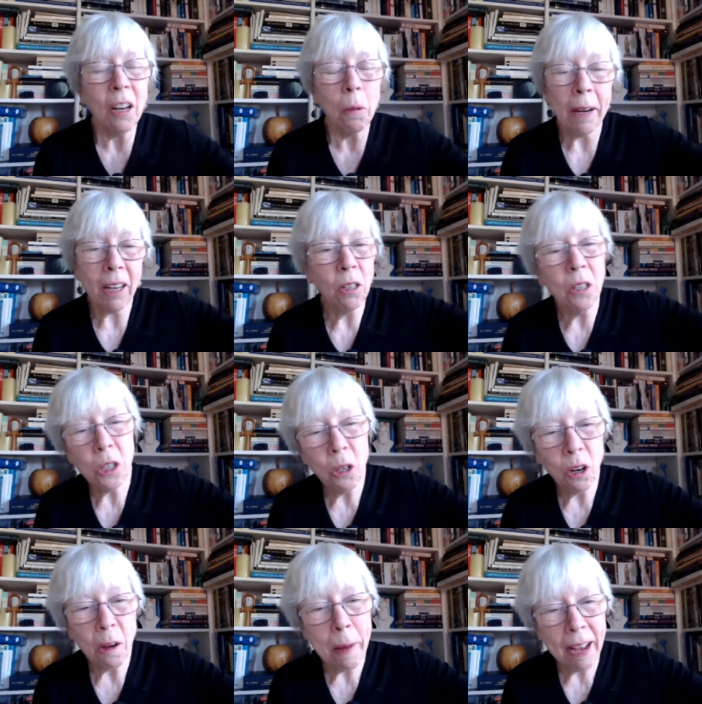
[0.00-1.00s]
We couldn't
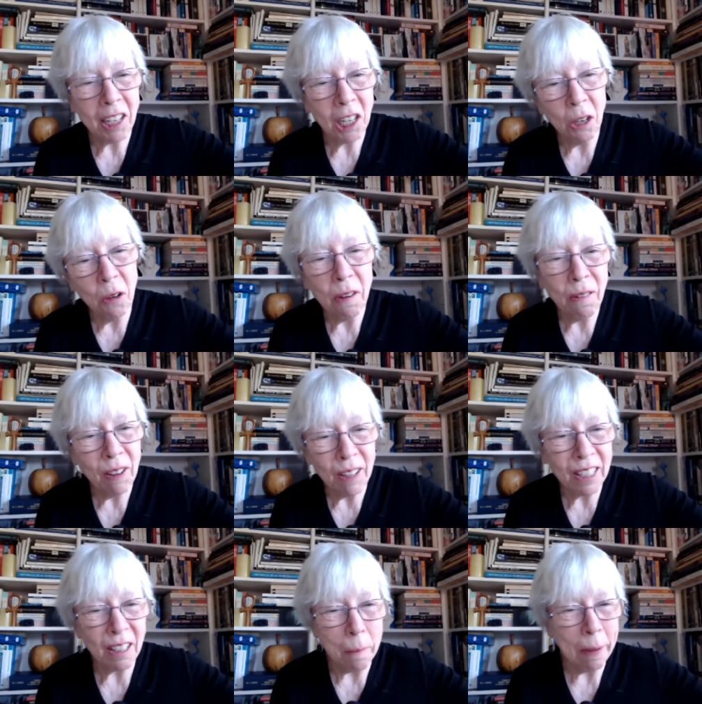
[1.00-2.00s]
talk about a
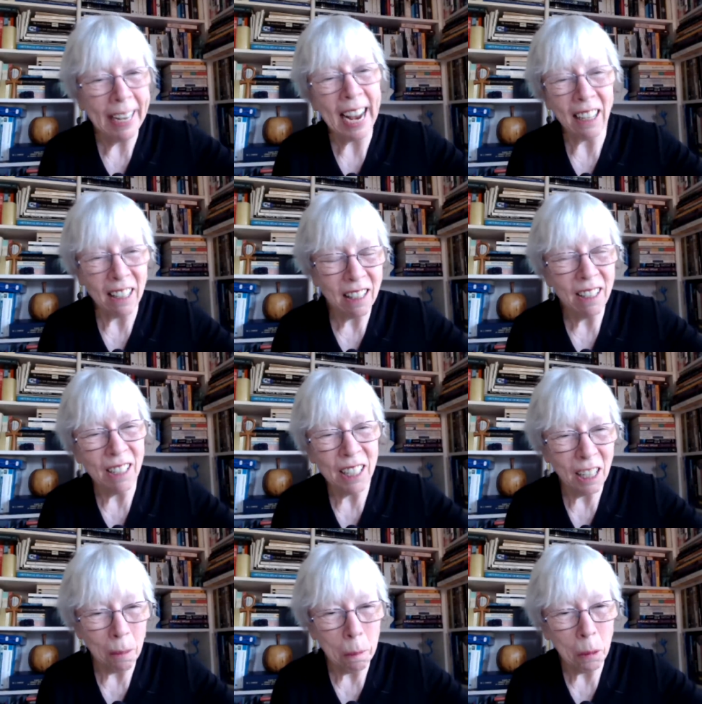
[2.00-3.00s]
universe that began
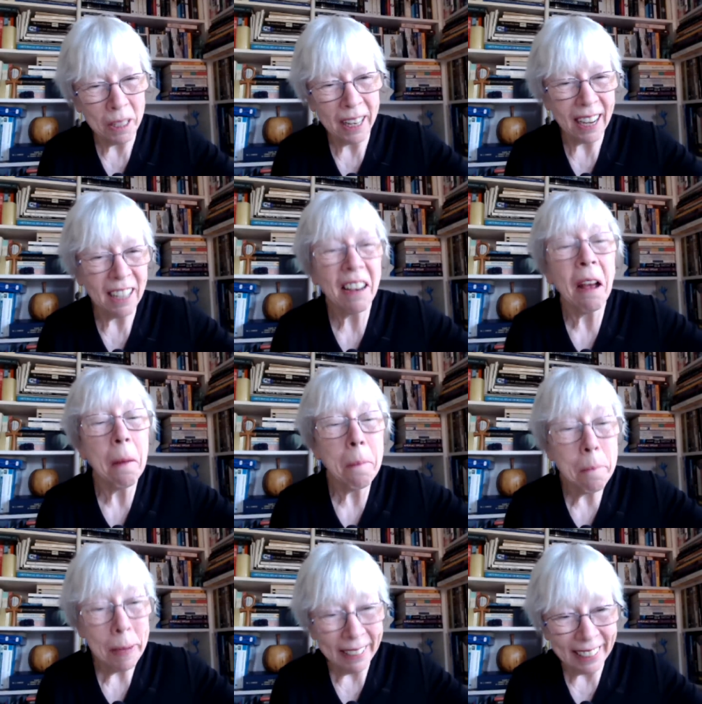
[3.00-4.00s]
13.8
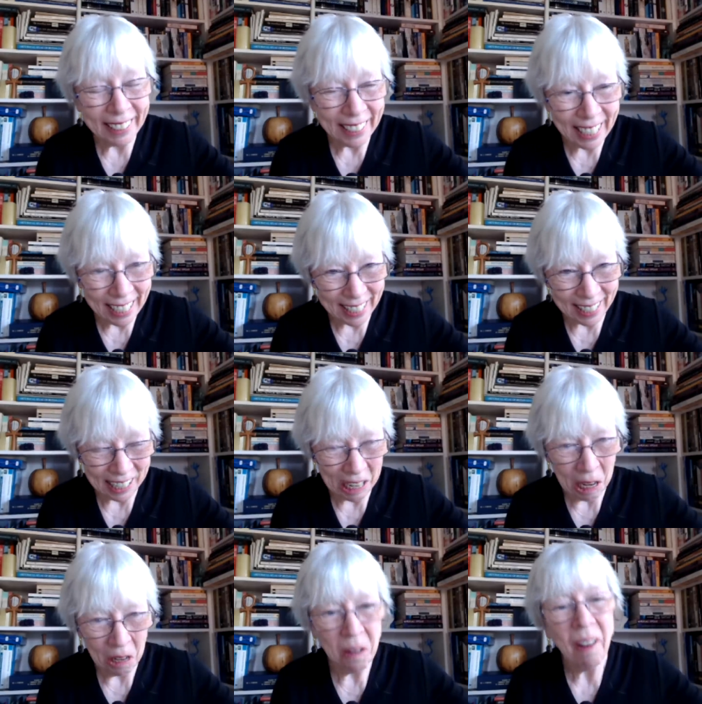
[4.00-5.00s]
billion years
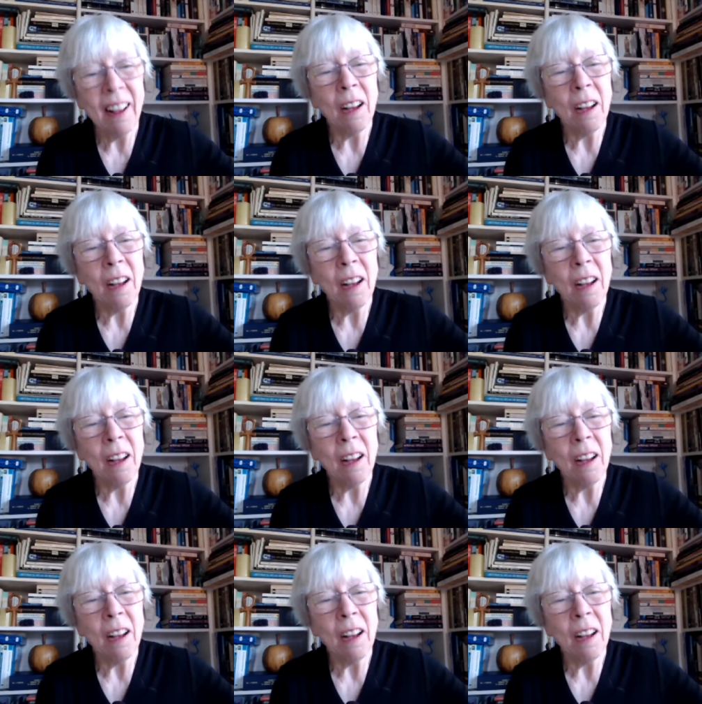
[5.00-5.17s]
ago,